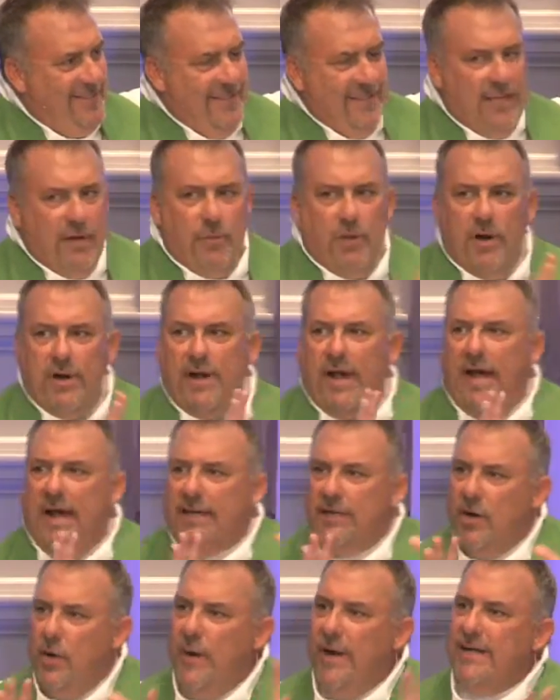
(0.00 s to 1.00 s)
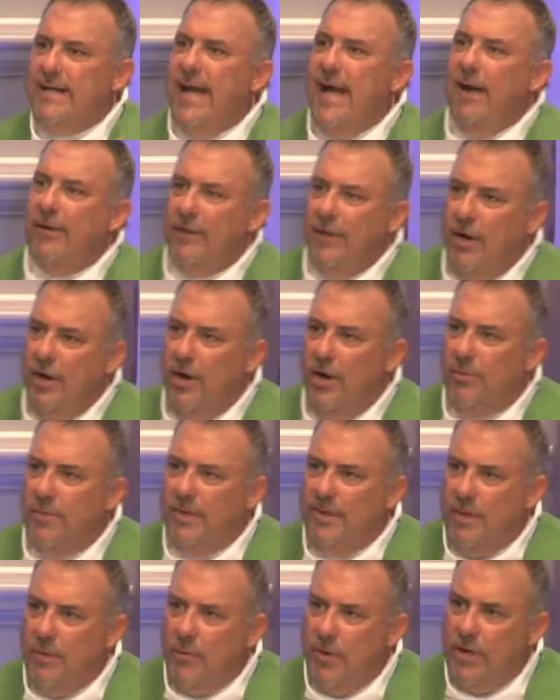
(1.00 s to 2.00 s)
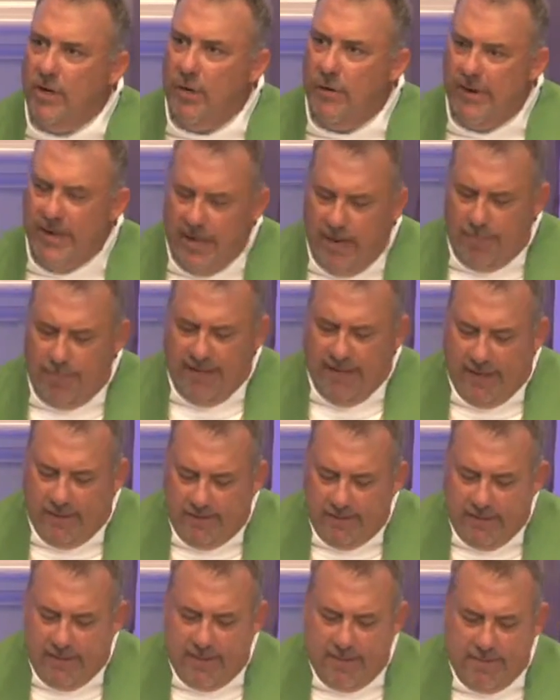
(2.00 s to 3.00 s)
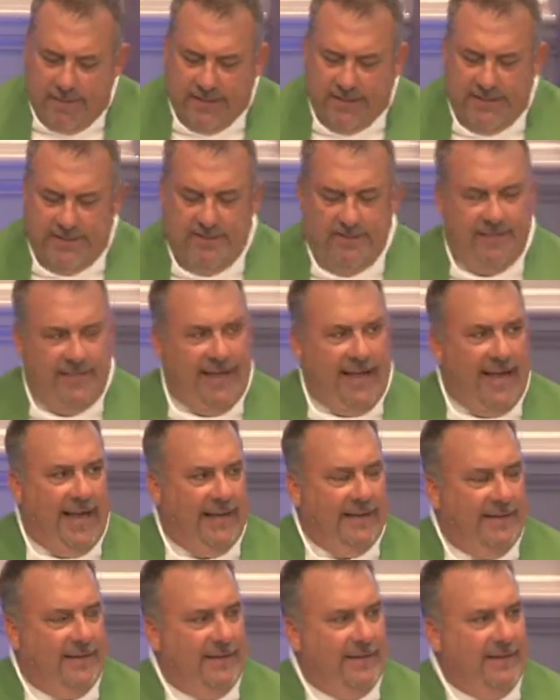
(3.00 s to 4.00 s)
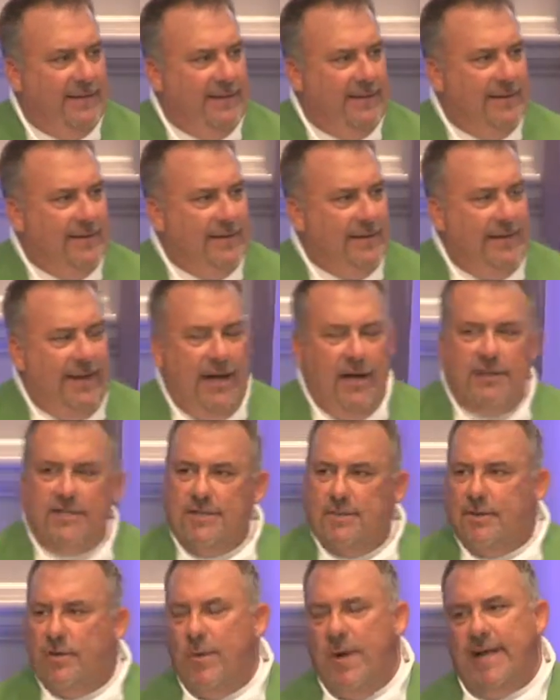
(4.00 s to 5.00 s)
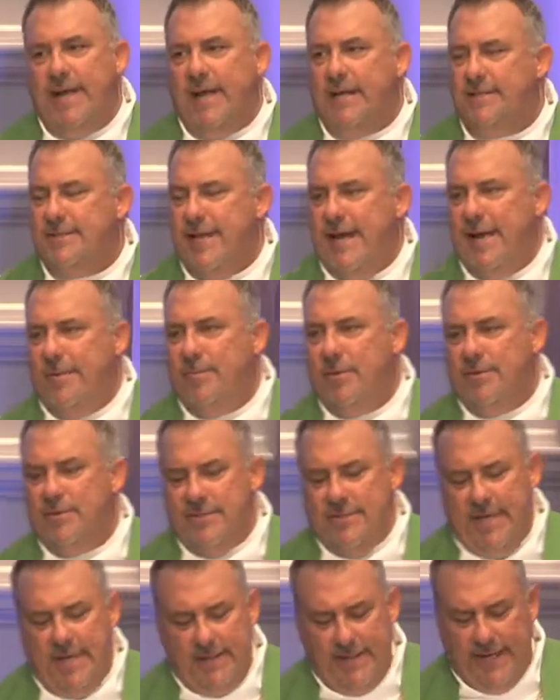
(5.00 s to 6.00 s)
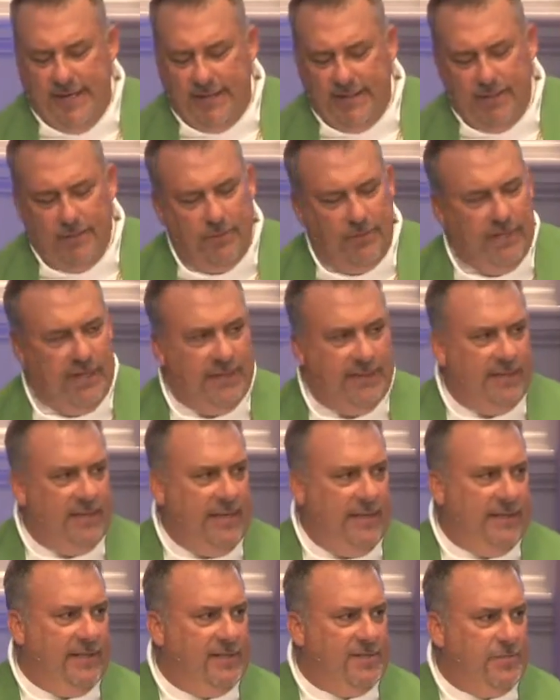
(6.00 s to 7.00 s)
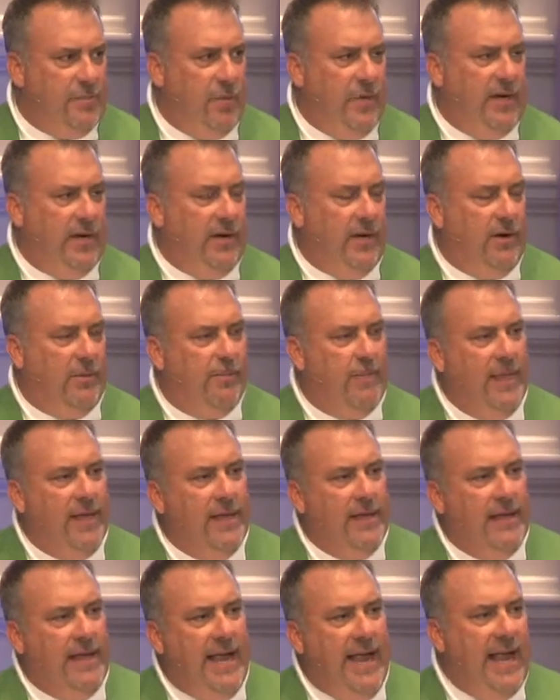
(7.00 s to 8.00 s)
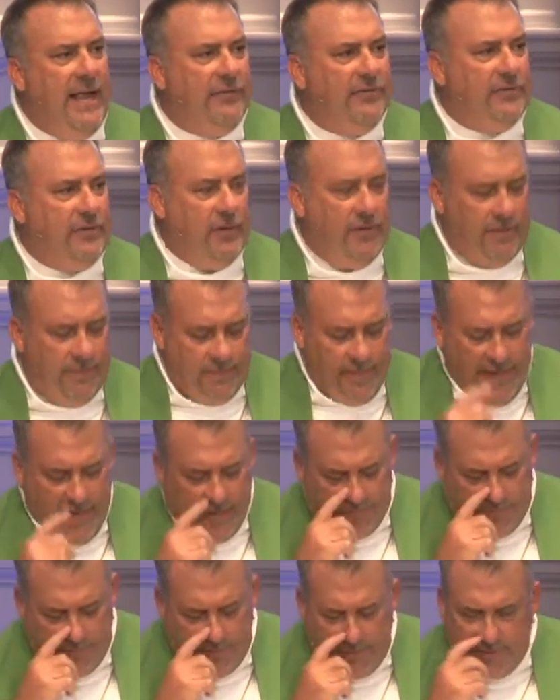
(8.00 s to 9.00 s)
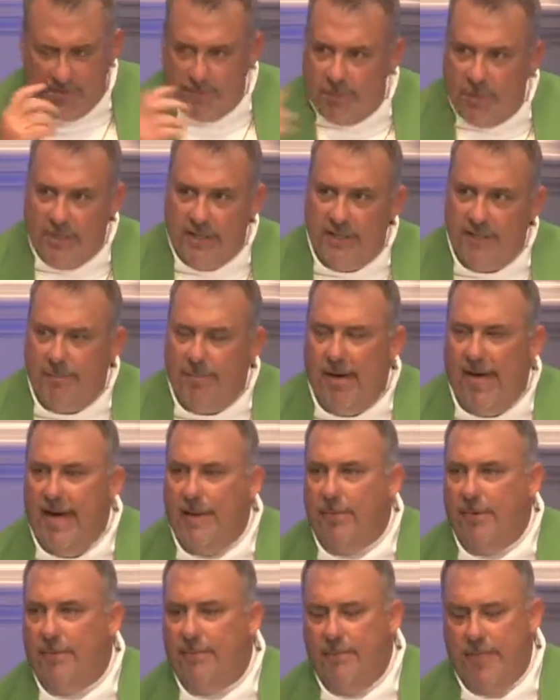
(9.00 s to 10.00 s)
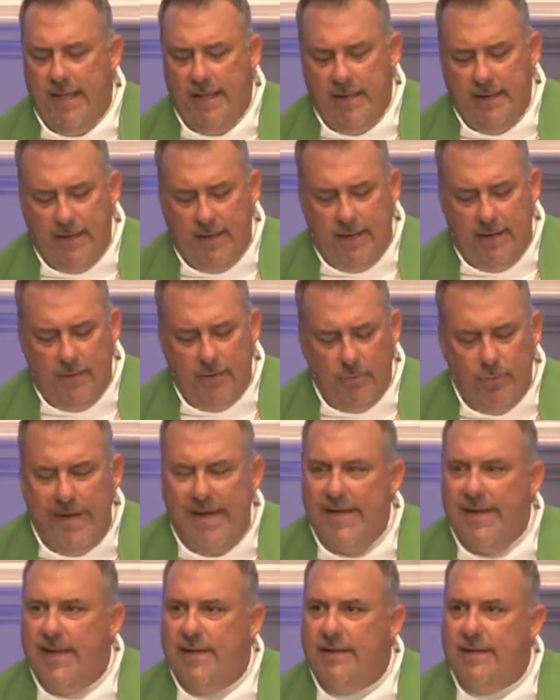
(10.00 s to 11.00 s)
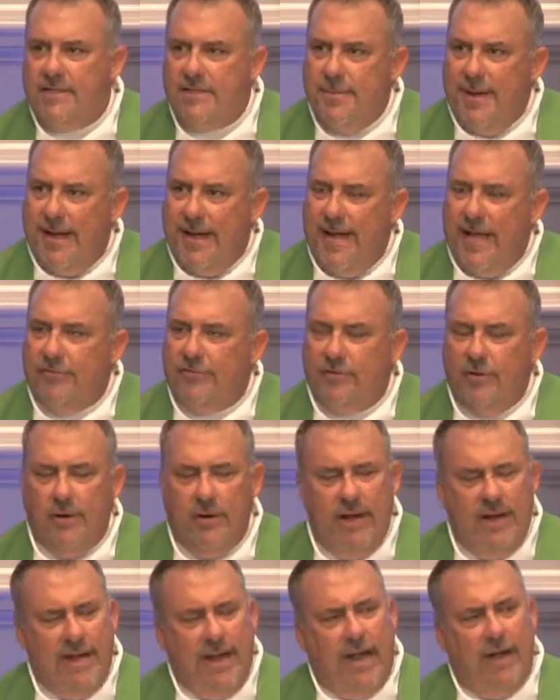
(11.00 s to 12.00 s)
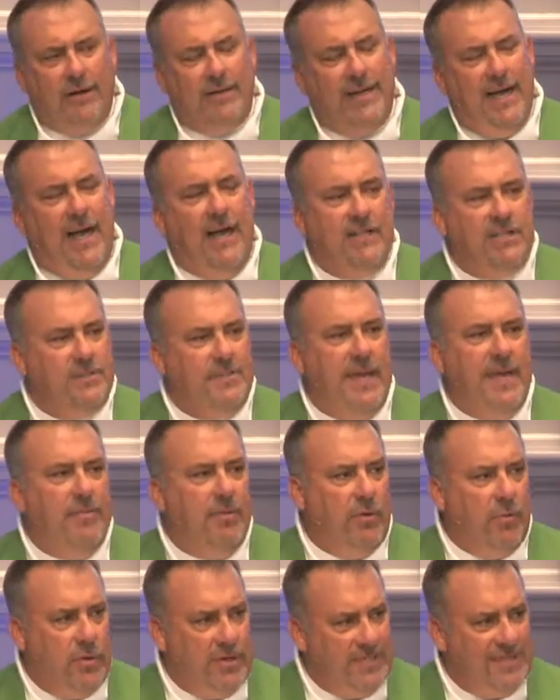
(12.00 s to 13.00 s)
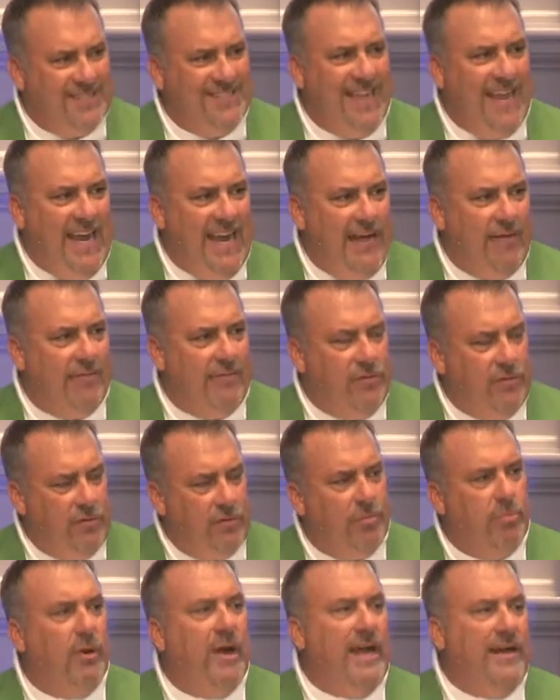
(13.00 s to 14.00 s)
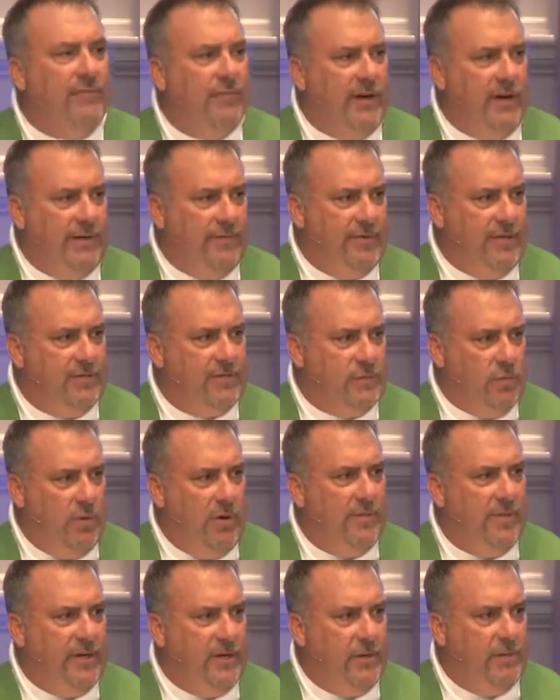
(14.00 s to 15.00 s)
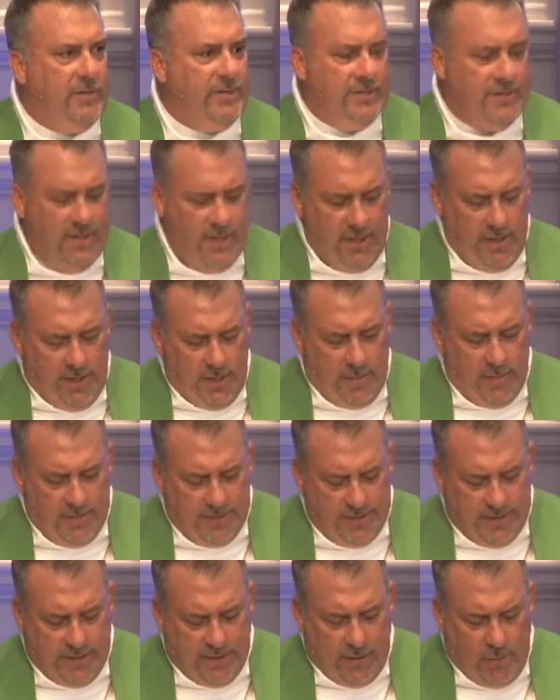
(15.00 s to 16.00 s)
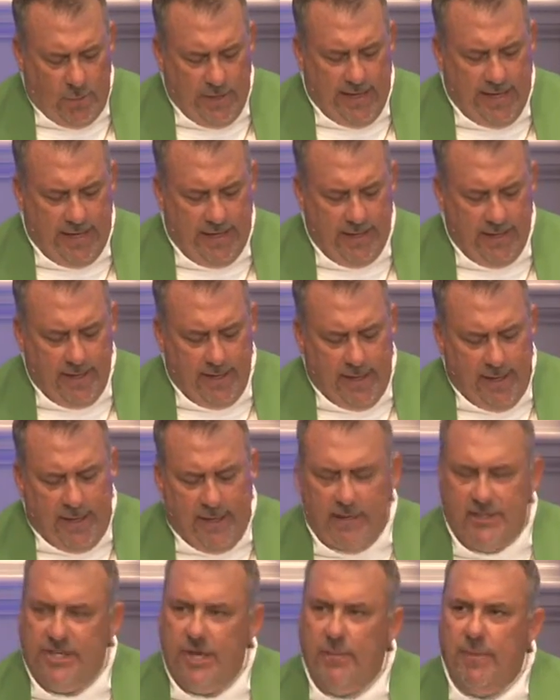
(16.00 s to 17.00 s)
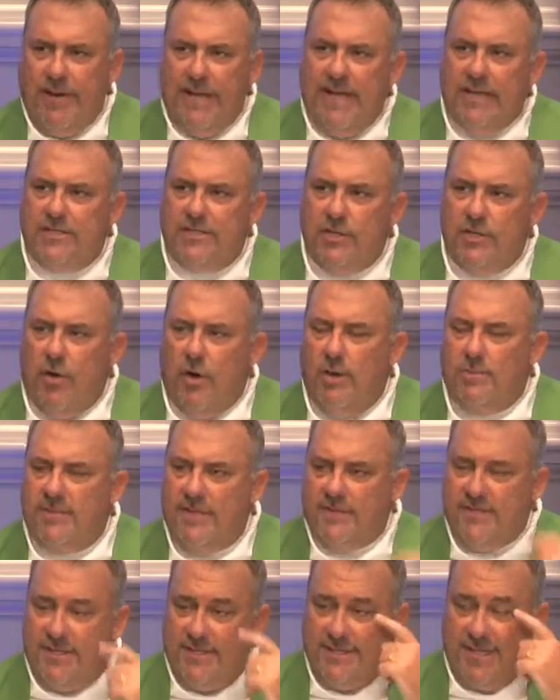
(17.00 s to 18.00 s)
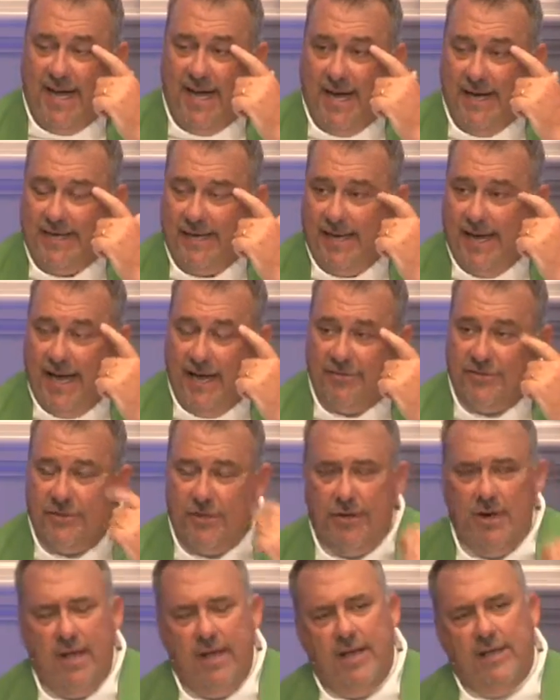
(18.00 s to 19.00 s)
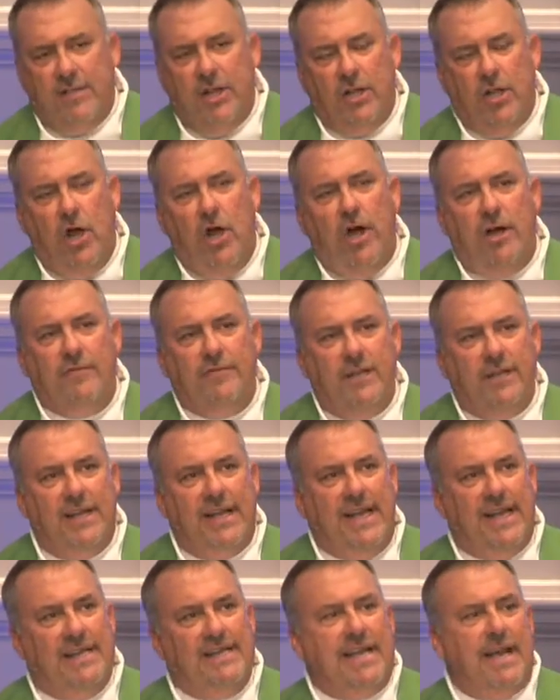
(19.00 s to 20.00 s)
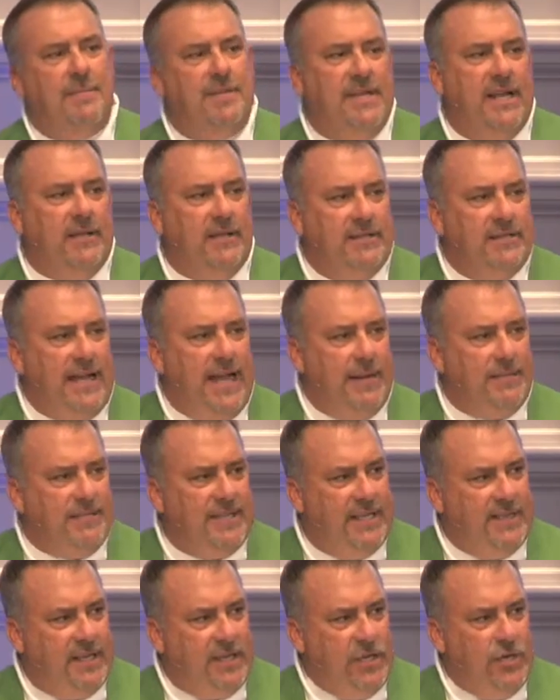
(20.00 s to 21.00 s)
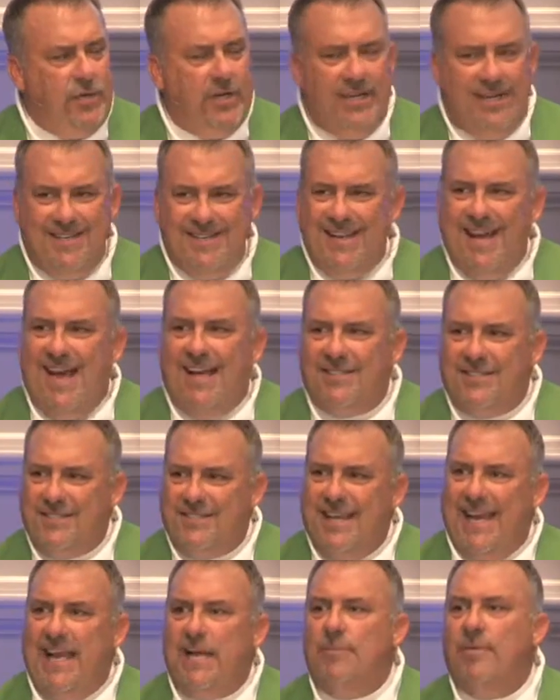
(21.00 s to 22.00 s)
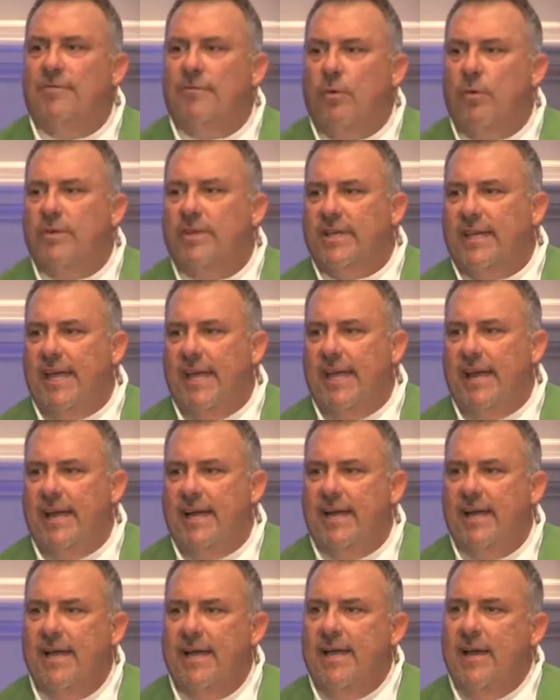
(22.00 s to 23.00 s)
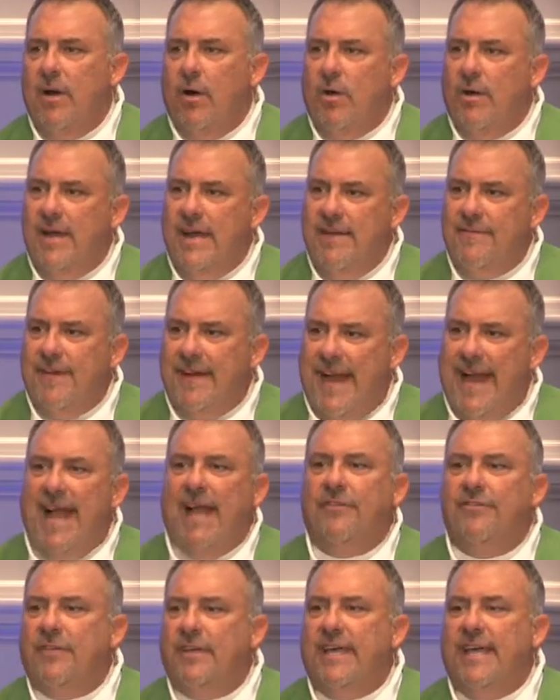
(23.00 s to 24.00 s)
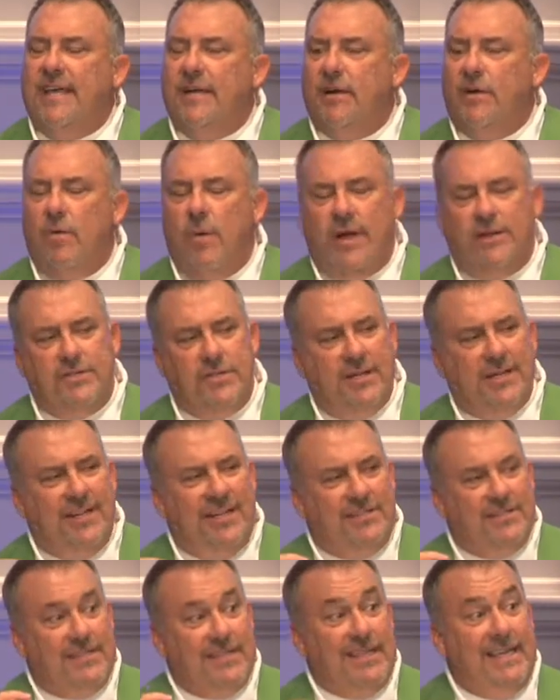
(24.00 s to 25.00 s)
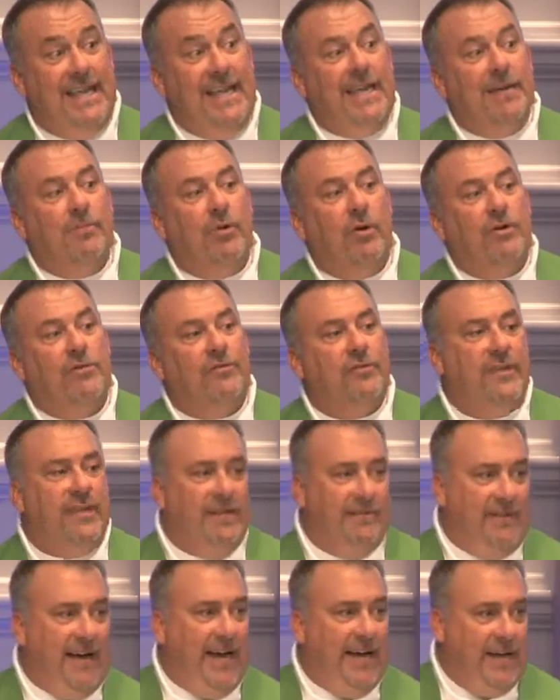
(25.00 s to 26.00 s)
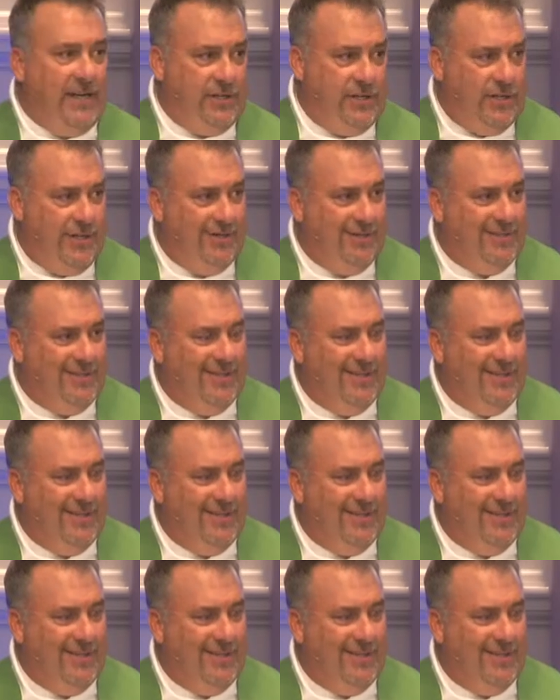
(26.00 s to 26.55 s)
That we're not going down low, but that we're going uphill in the midst of that. Here's some quick examples, I think, that will hit this point home. Esther, there's a book in the Bible, read it. It's about Esther, how God's people were saved through the bravery of this woman who was a queen. She went against the norms of society. Esther, the law of the land at that particular time said that you could not stand before the king or even ask the king a question unless the king personally invited you.